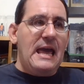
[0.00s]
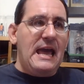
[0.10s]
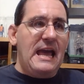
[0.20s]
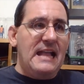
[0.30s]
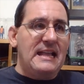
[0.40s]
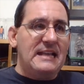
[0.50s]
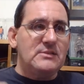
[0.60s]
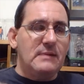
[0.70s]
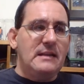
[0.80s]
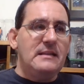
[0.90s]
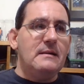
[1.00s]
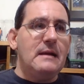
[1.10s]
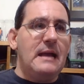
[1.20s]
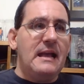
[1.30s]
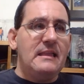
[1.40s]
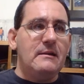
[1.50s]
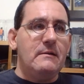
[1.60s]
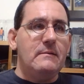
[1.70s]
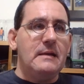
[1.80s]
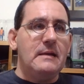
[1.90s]
And it's right there at
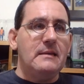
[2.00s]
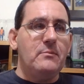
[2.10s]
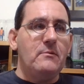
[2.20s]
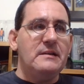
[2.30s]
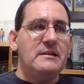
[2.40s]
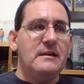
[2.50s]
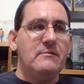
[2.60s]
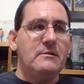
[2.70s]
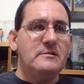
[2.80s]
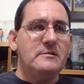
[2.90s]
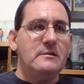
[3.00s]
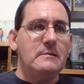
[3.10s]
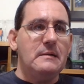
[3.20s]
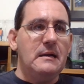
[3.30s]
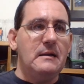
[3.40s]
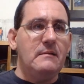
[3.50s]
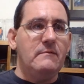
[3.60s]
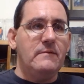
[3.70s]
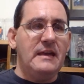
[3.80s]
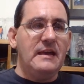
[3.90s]
the point of
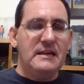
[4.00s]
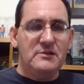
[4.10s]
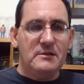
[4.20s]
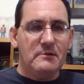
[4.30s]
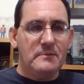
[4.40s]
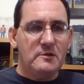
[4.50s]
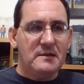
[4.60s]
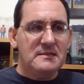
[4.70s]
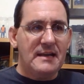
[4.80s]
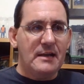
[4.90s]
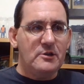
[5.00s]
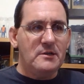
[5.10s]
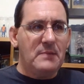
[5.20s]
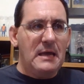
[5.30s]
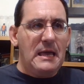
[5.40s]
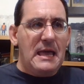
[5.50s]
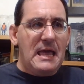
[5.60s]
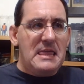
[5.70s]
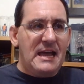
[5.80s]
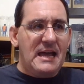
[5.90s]
getting into the Kryptonian scout ship
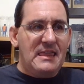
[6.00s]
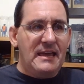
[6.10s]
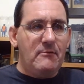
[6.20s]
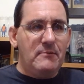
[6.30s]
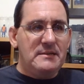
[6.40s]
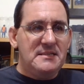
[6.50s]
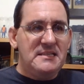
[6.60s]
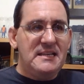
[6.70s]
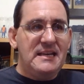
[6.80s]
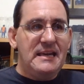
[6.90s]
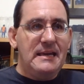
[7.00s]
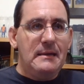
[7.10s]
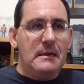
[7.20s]
that I think we see